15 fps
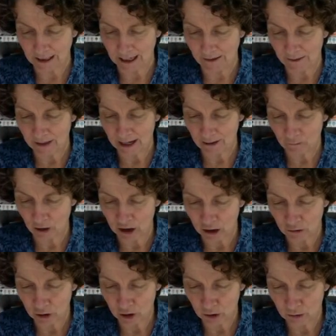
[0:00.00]
and then what
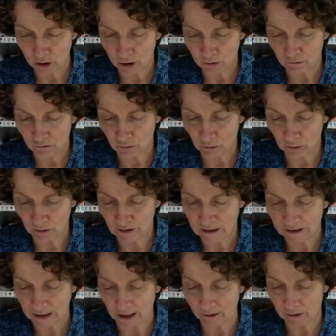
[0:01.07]
you do is you fold
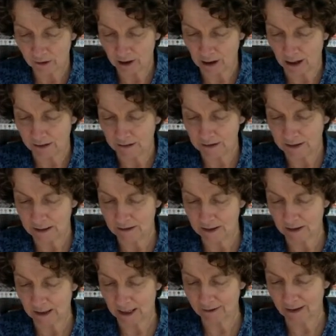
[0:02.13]
these other guys in
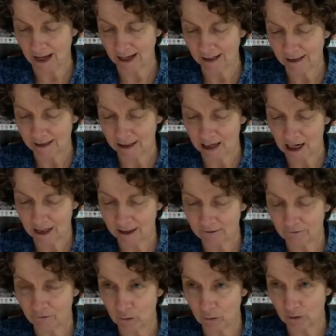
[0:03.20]
there like that, and it kind of
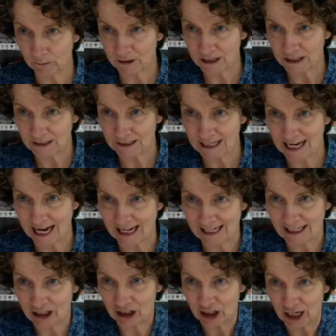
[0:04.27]
forms this kite
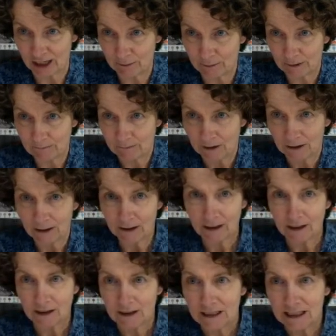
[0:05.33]
shape.
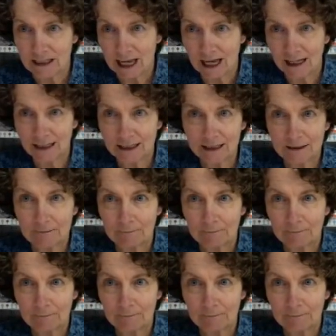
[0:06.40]
Can you see that?